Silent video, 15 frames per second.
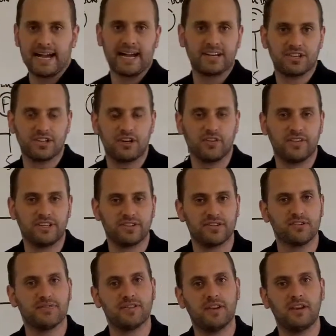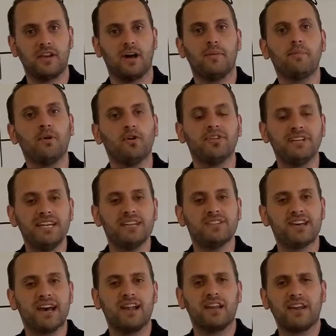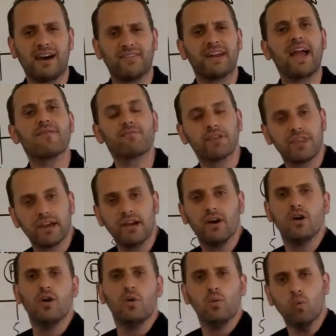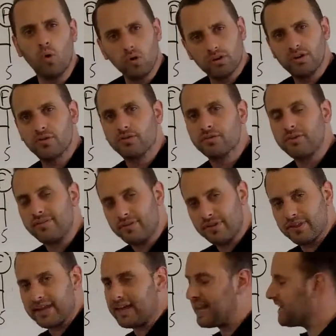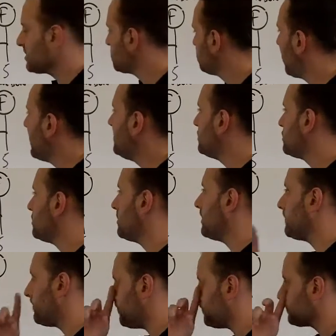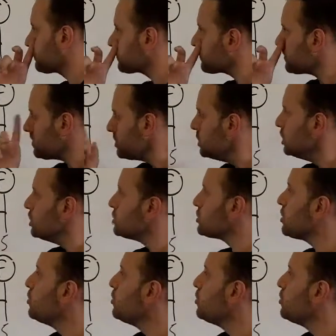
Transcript: action on this stuff in a lot more detail and having everything, walk you through everything and explain to you. So